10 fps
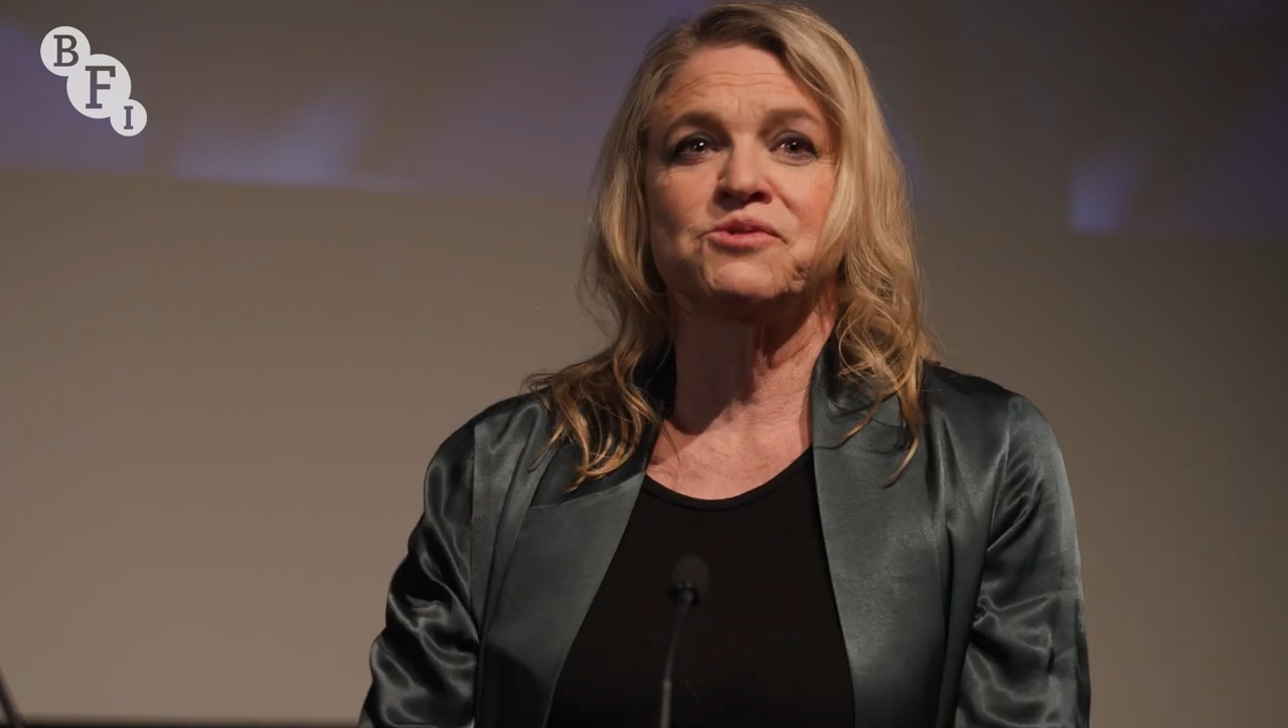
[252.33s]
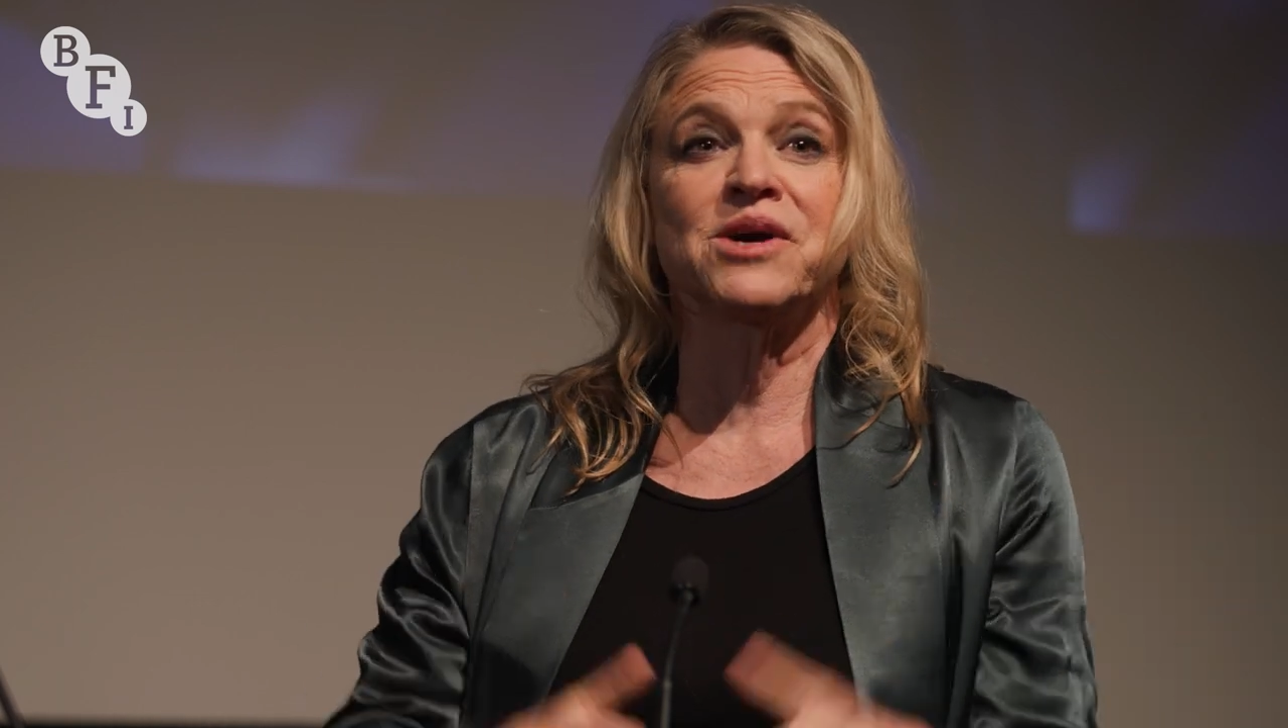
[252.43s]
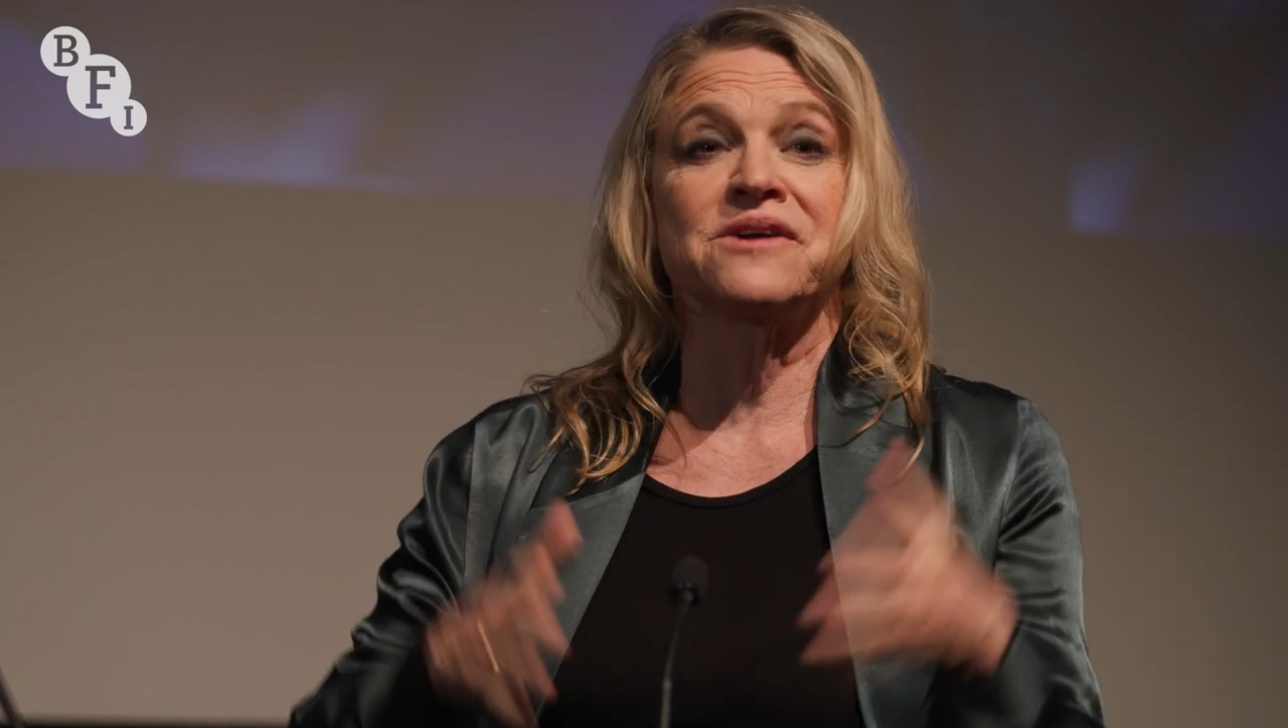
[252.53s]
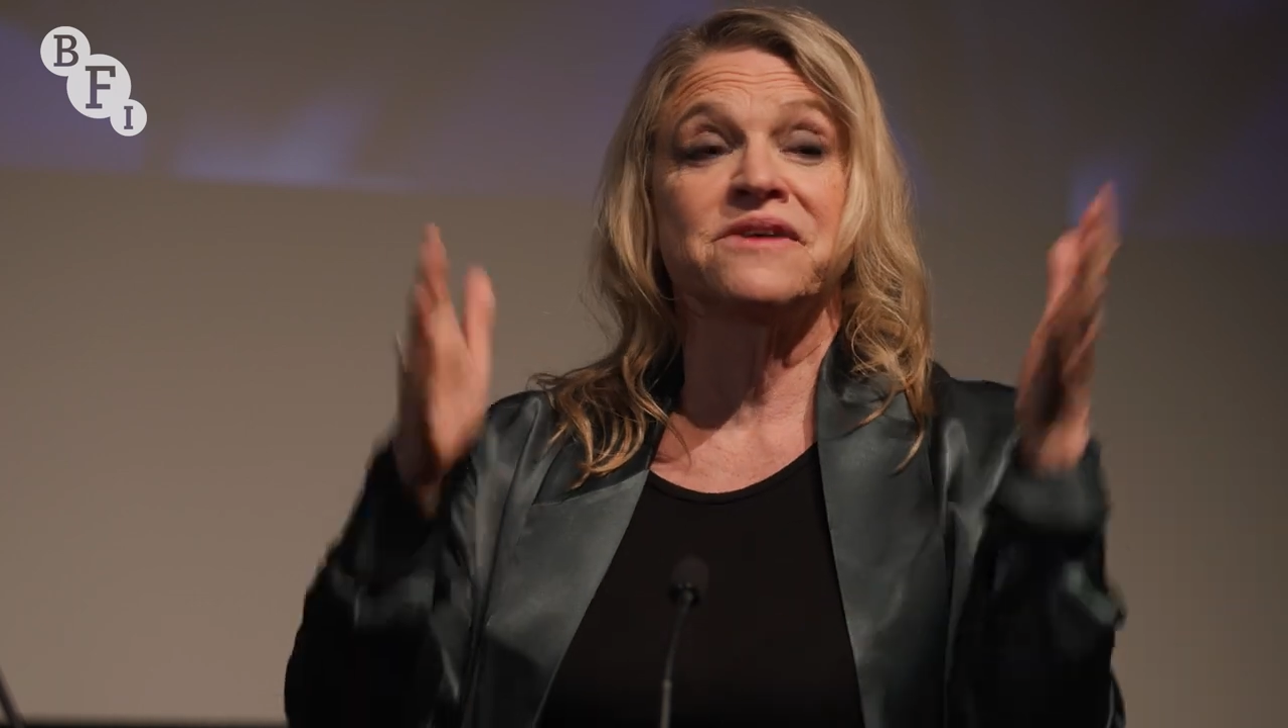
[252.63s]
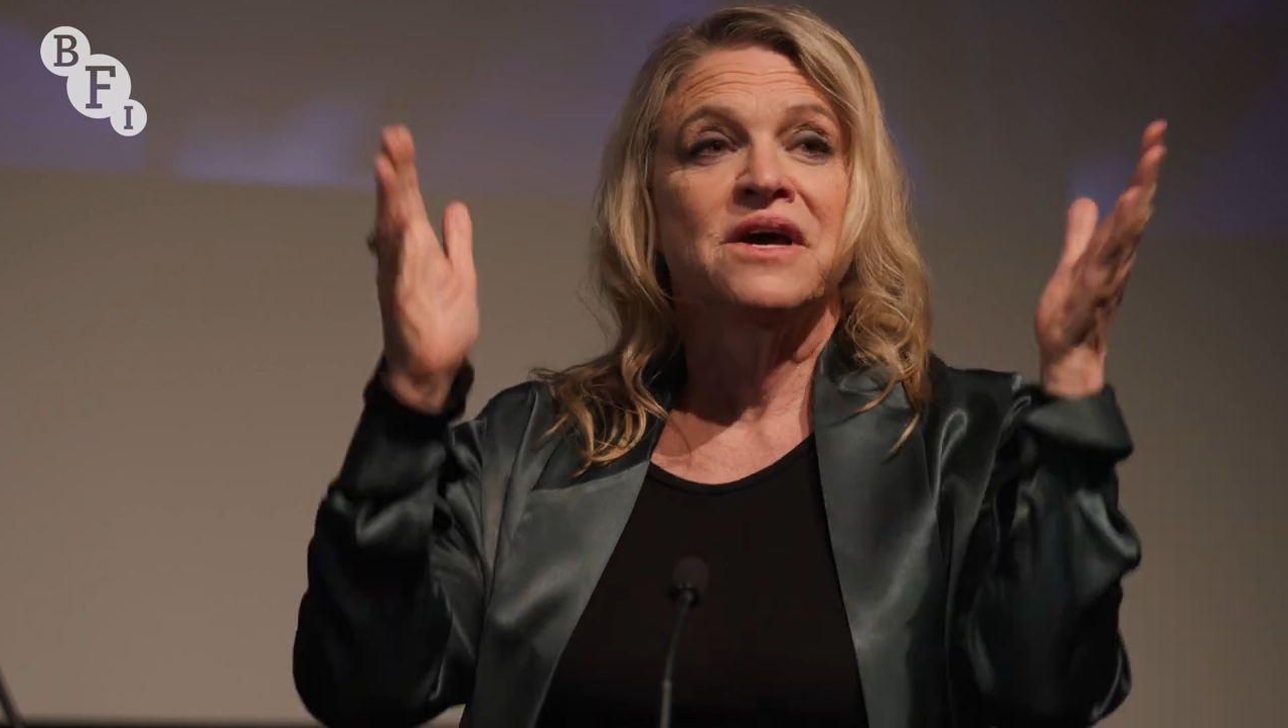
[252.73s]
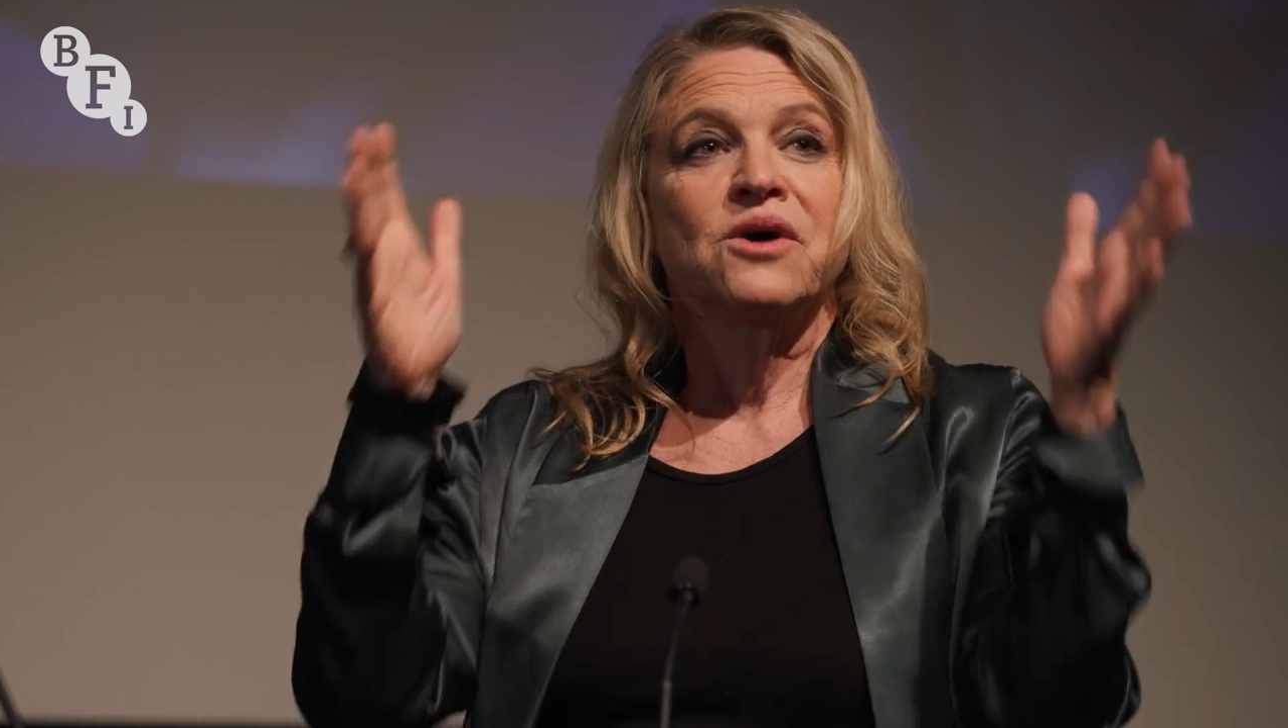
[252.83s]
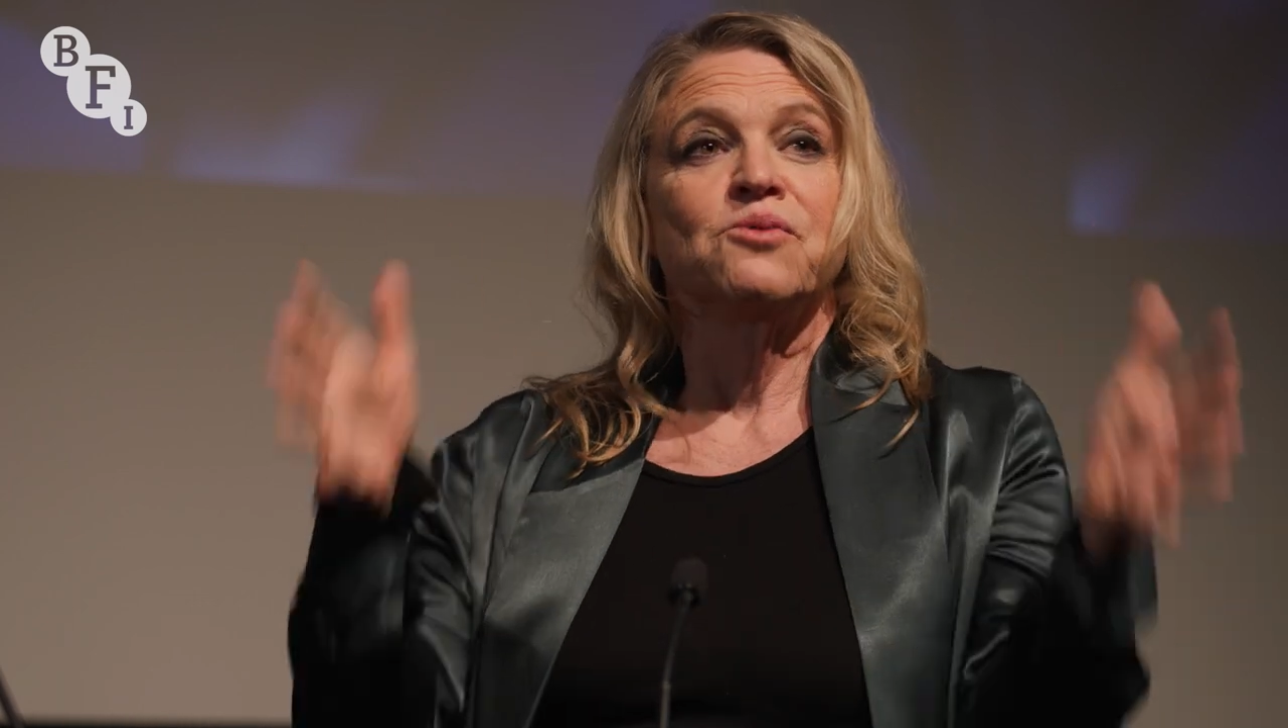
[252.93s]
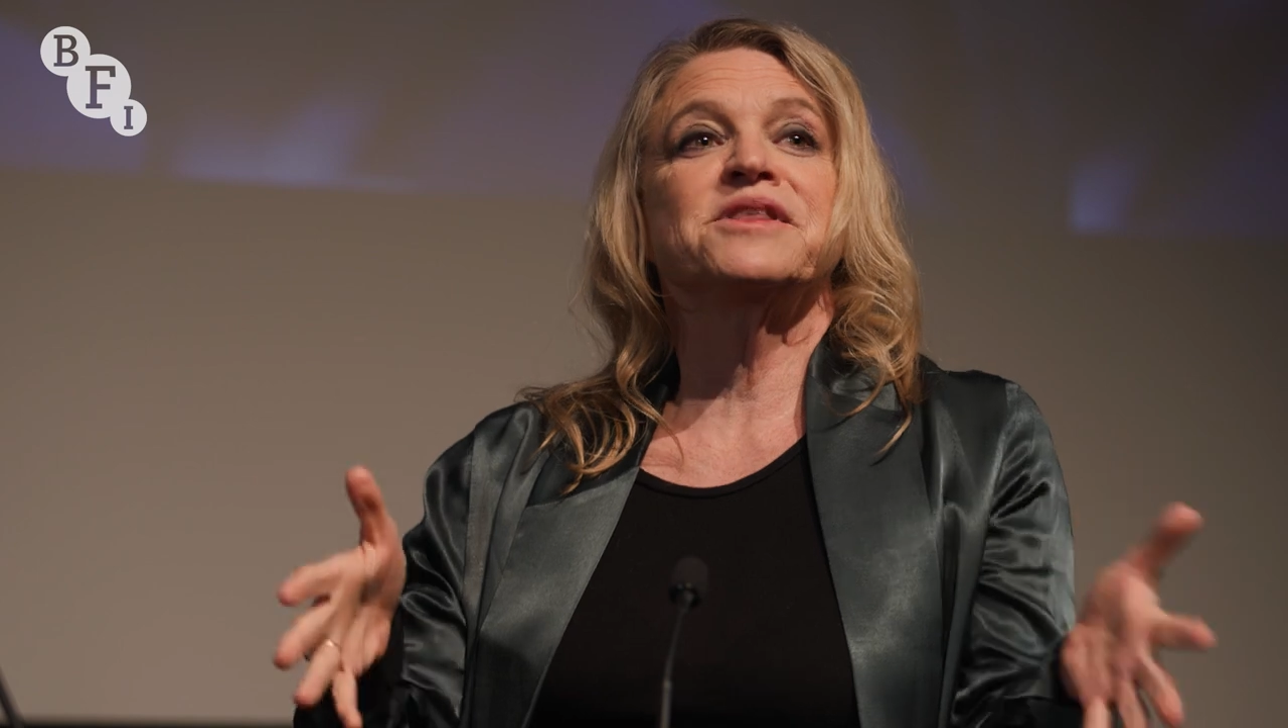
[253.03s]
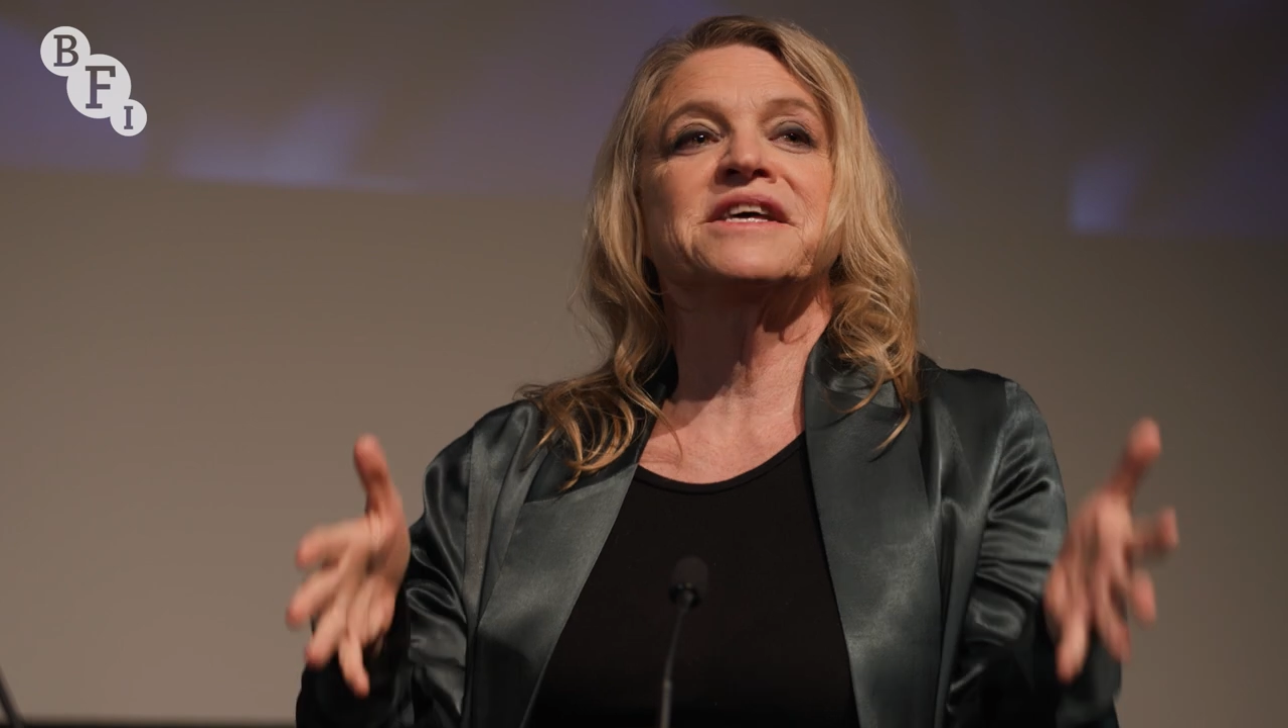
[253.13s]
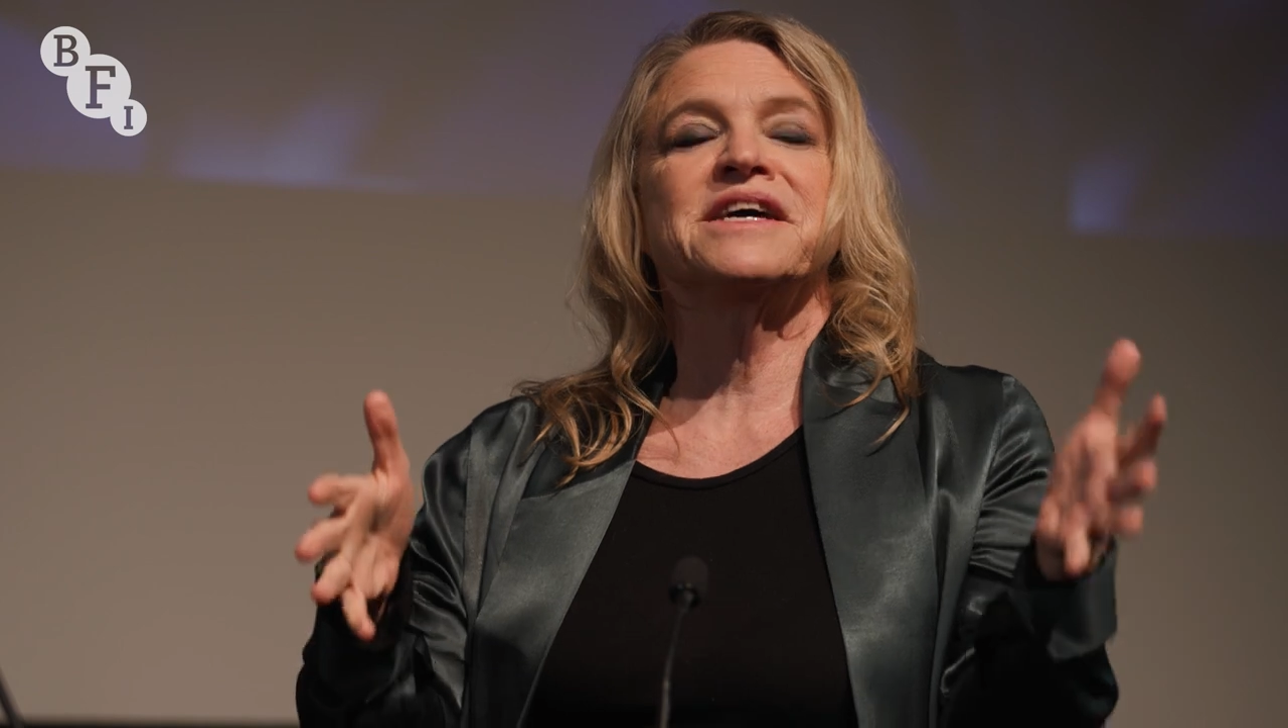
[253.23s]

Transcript: Whereas with